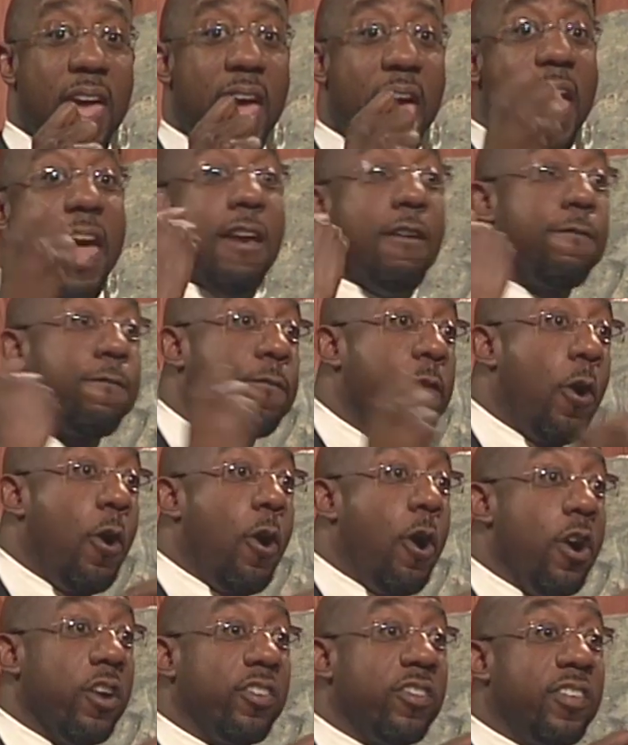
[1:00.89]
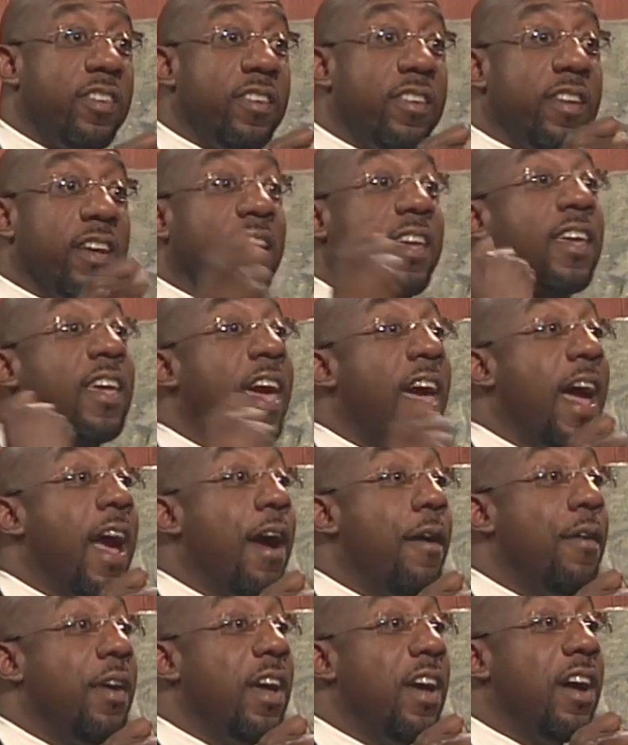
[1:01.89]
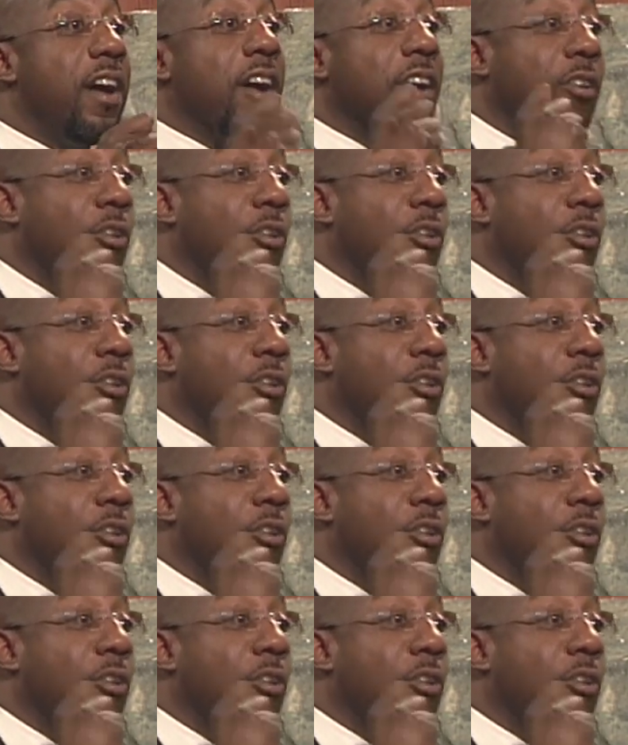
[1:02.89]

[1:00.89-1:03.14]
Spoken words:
and forced to carry a